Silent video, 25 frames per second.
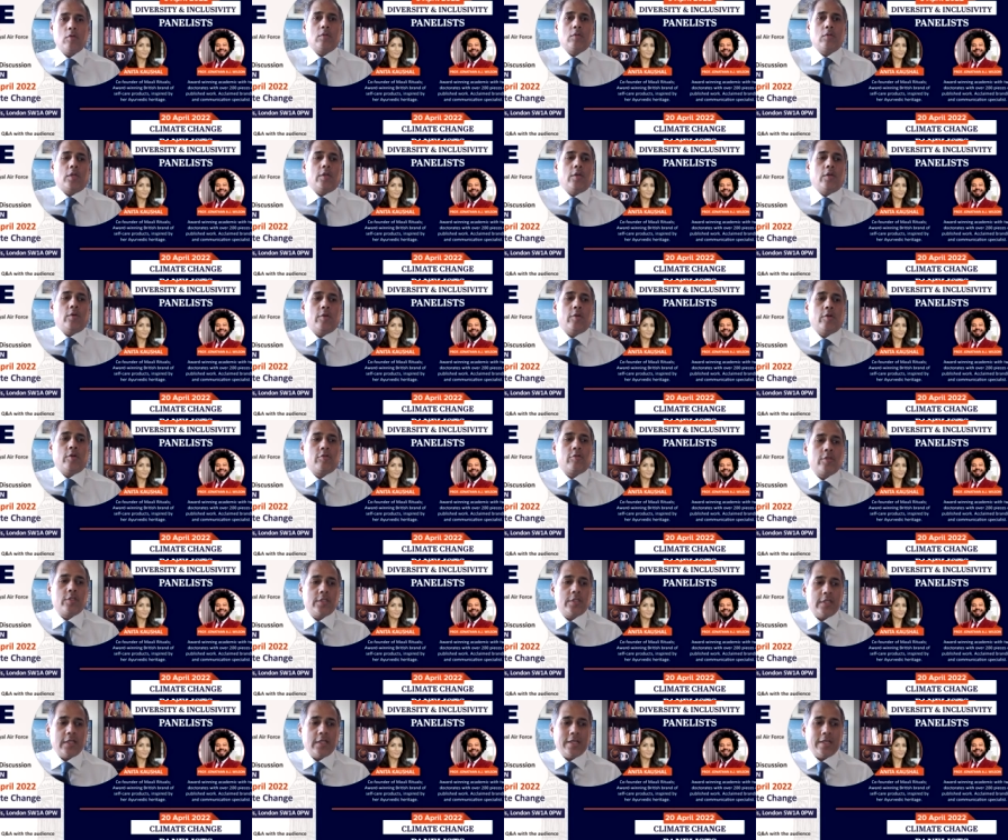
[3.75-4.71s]
Are you
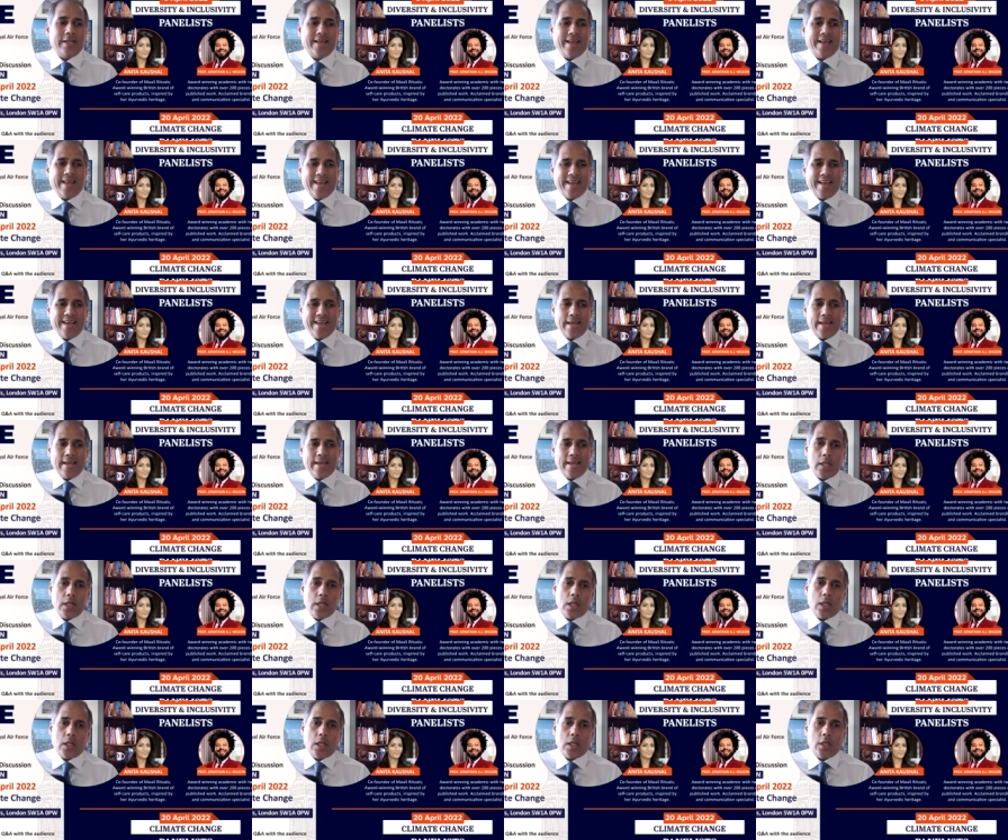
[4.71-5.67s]
interested in
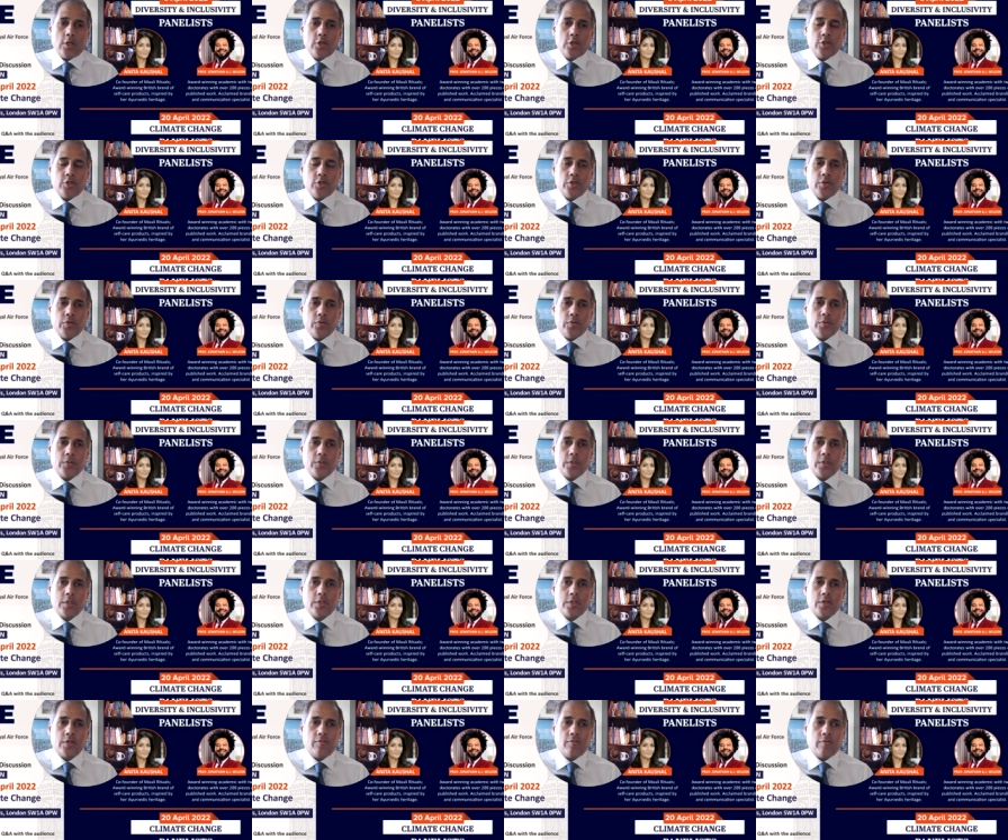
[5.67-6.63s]
issues
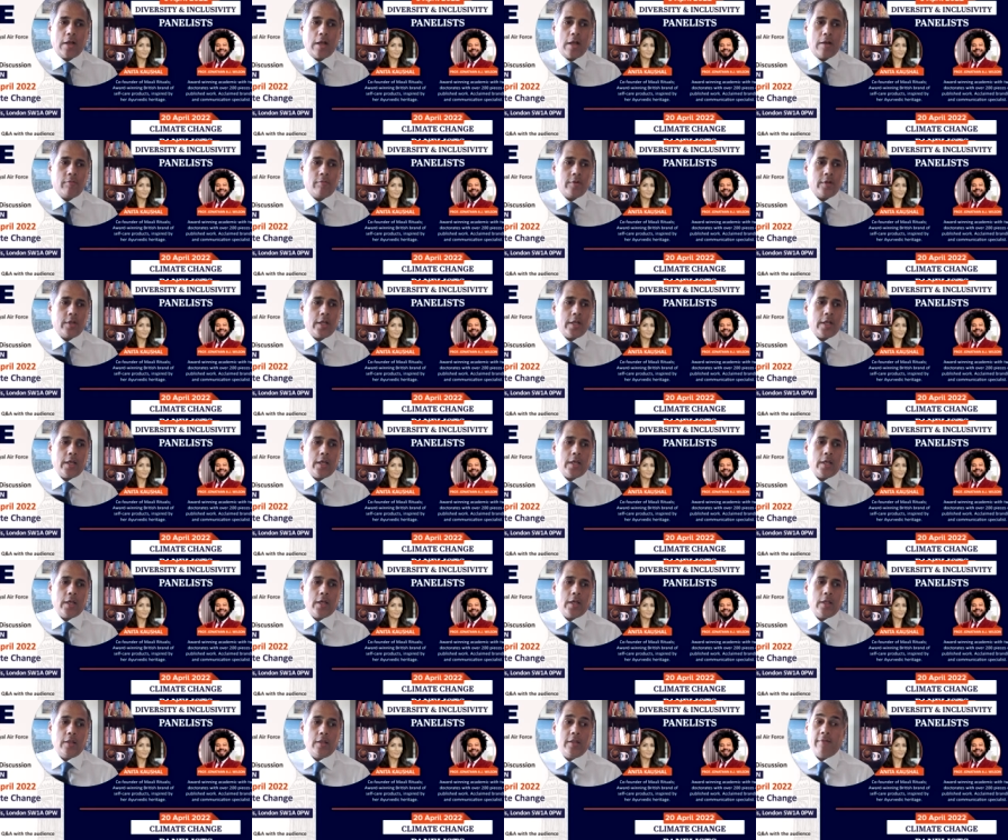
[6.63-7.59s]
surrounding
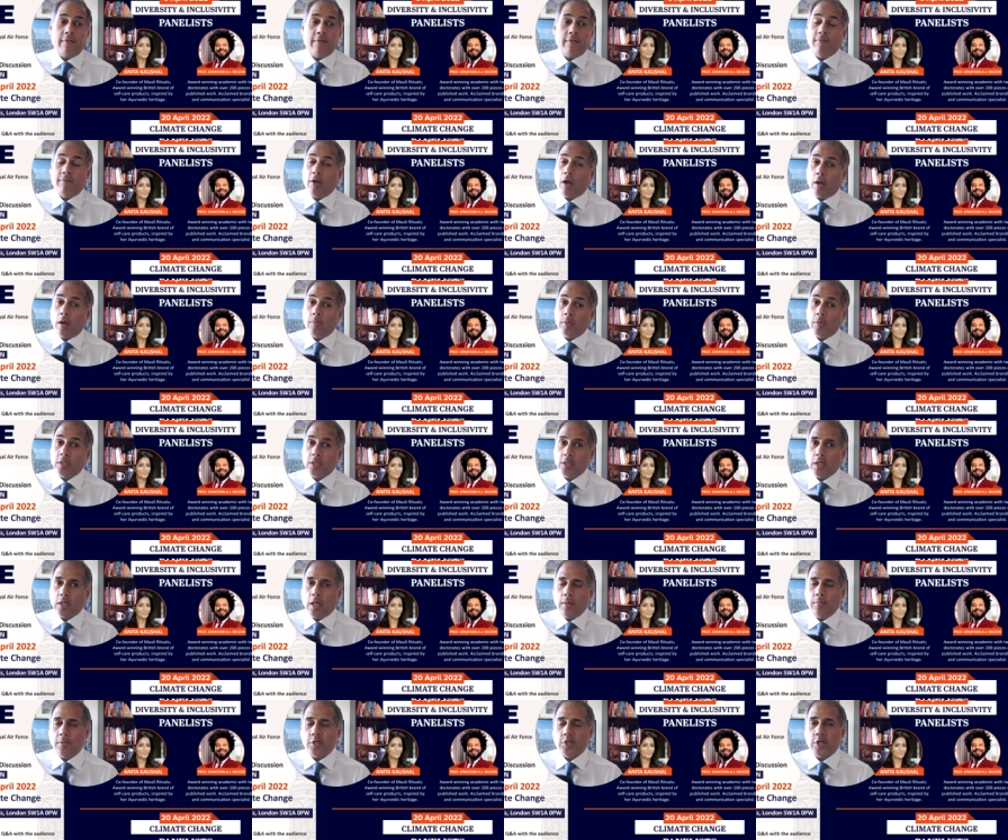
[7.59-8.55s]
the environment and
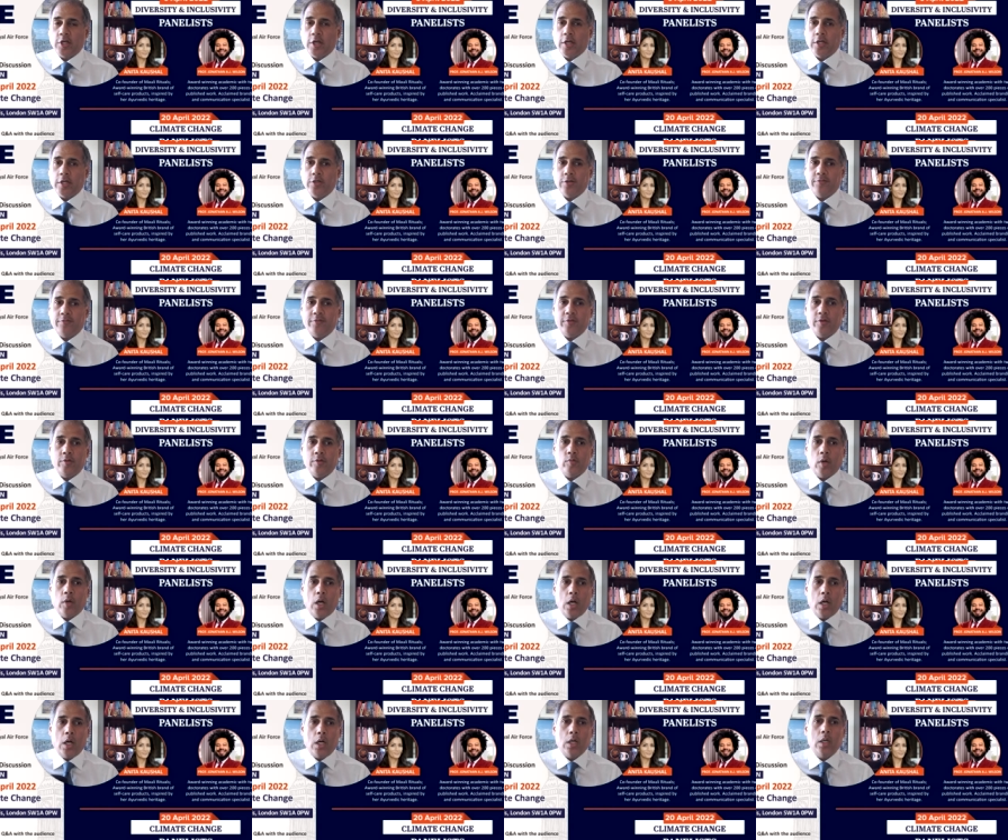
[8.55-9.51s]
climate change? If you
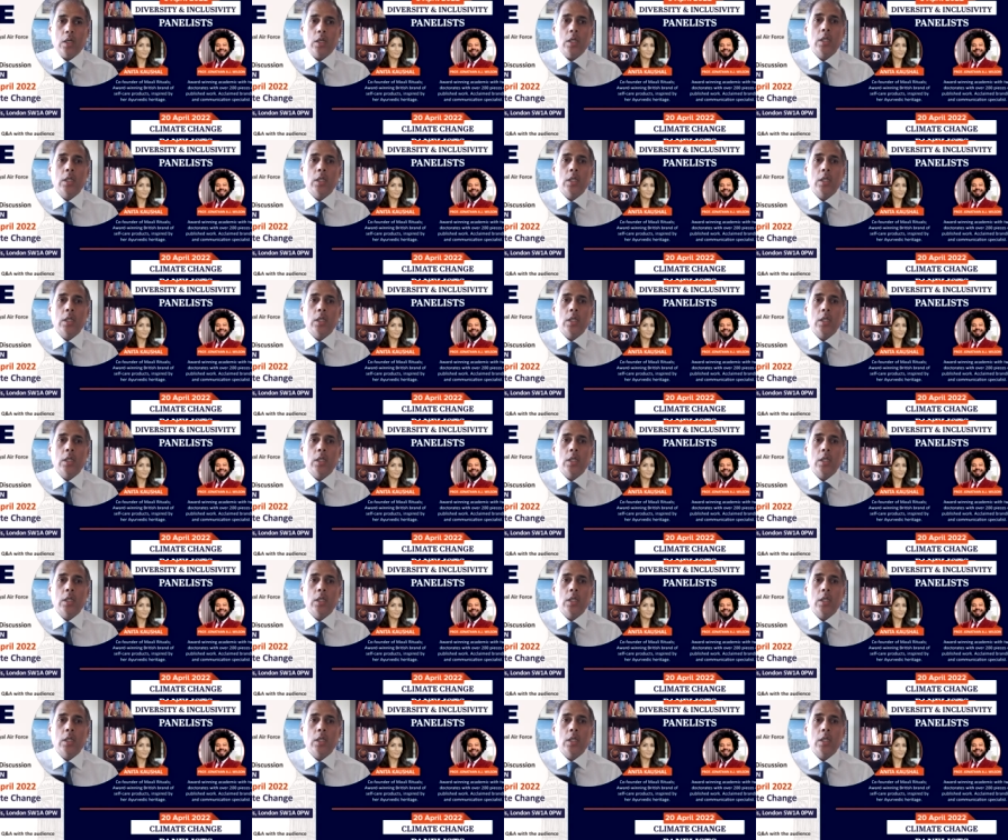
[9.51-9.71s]
are,